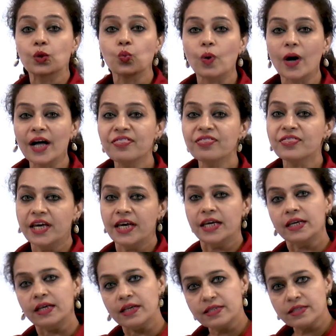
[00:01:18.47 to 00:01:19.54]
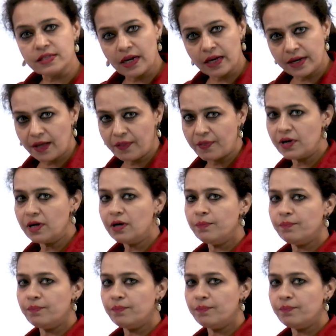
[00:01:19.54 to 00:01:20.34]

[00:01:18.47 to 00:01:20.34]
one thing is another.